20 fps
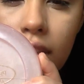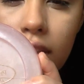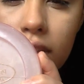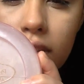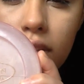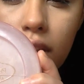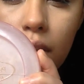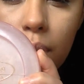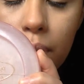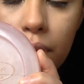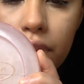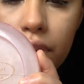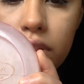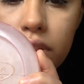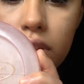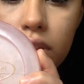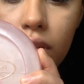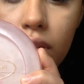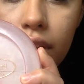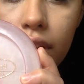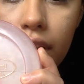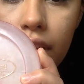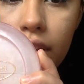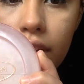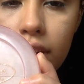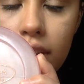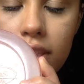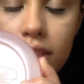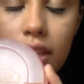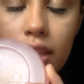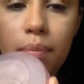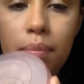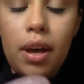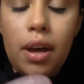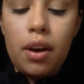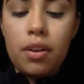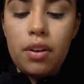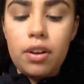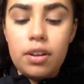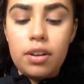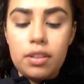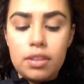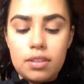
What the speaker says: It's called Personal Care Dusting Powder.